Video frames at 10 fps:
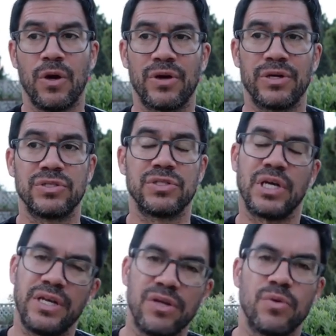going to
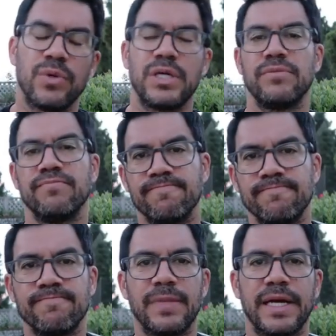say, you know what,
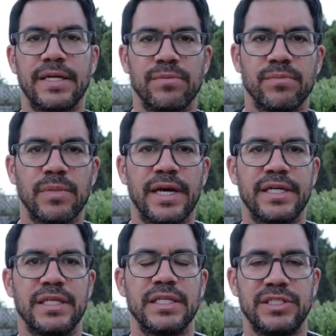I can
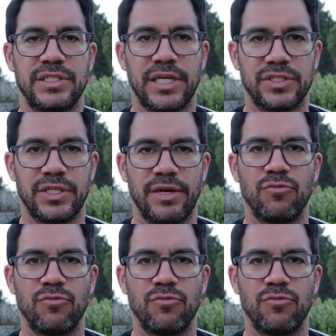at least test it.